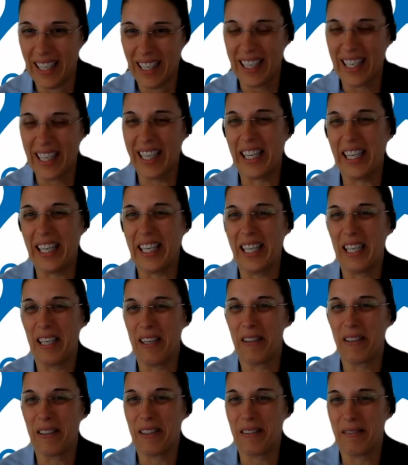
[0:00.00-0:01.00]
getting
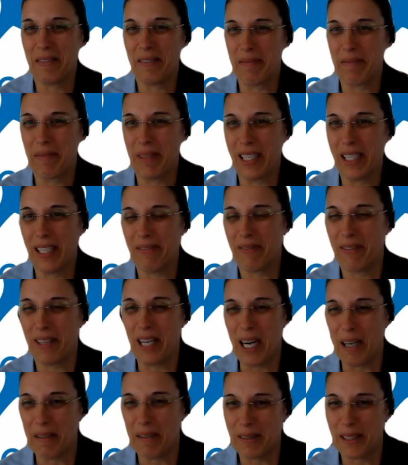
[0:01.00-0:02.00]
along with my
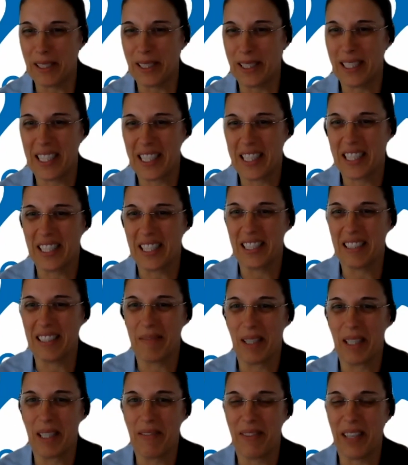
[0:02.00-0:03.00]
flowers and
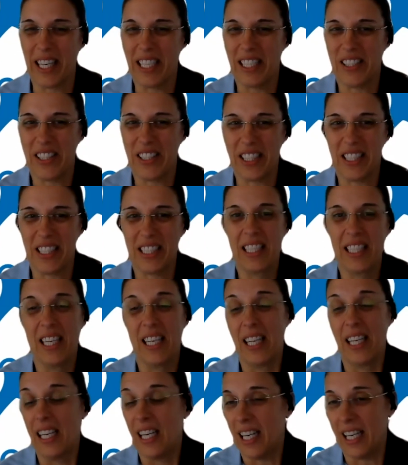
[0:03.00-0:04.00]
my veggies.
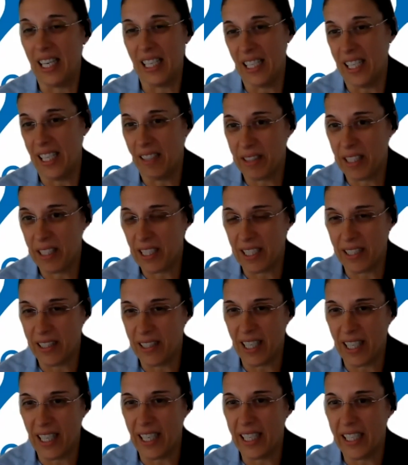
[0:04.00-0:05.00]
I love to
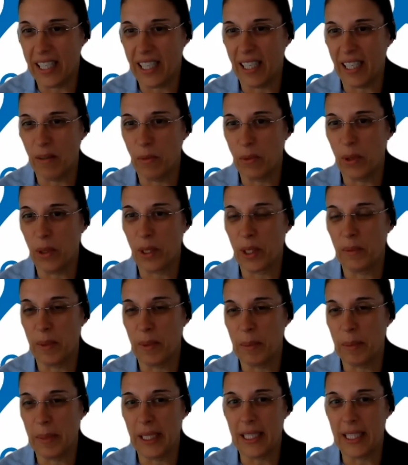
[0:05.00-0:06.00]
hike and walk
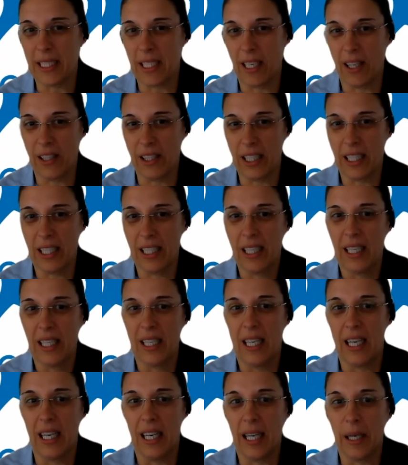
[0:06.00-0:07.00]
with my dog.
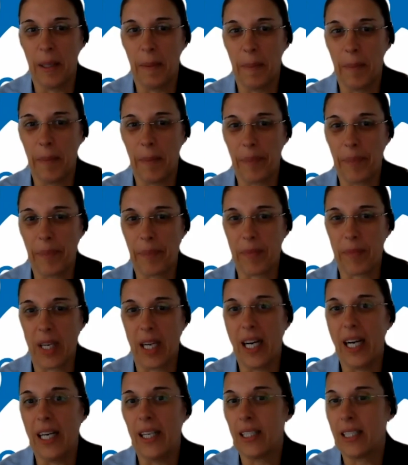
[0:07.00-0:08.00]

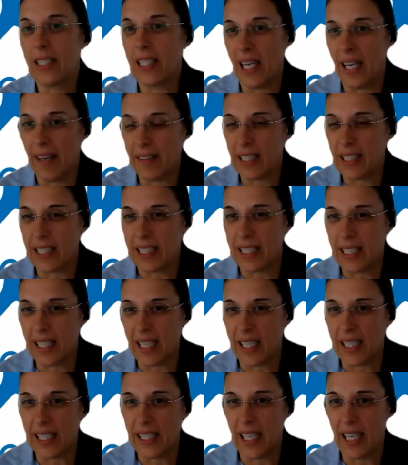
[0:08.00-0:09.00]
I also have to
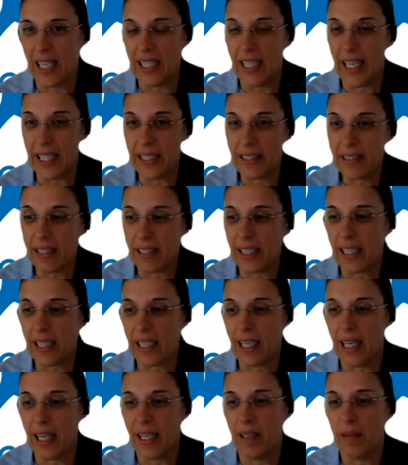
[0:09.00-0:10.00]
say that
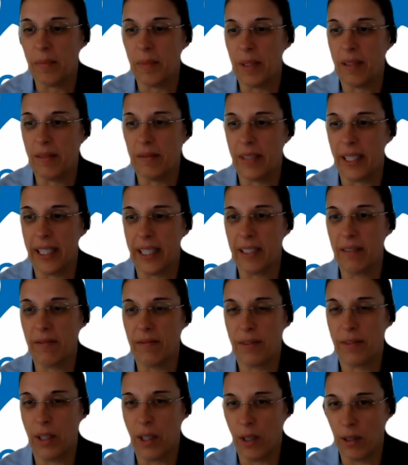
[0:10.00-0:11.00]
lately I'm very
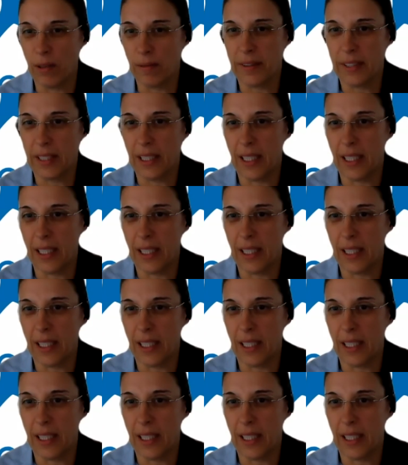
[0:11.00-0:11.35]
involved